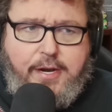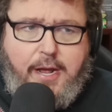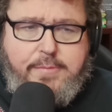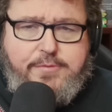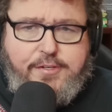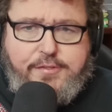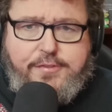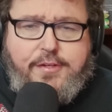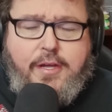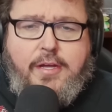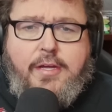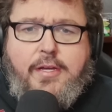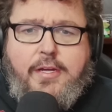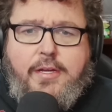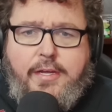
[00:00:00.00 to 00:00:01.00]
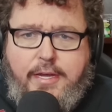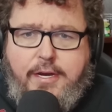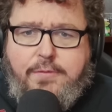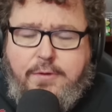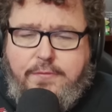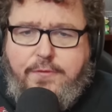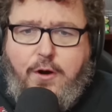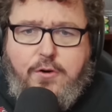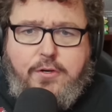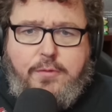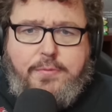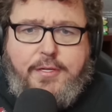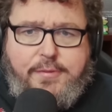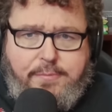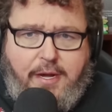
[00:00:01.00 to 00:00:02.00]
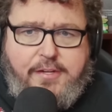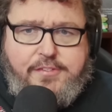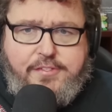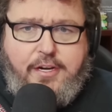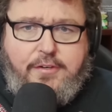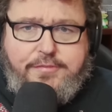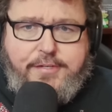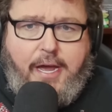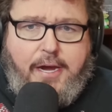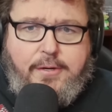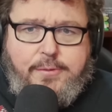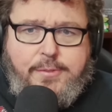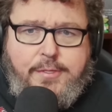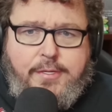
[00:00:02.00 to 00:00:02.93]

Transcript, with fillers: I'm just irrevocably myself now.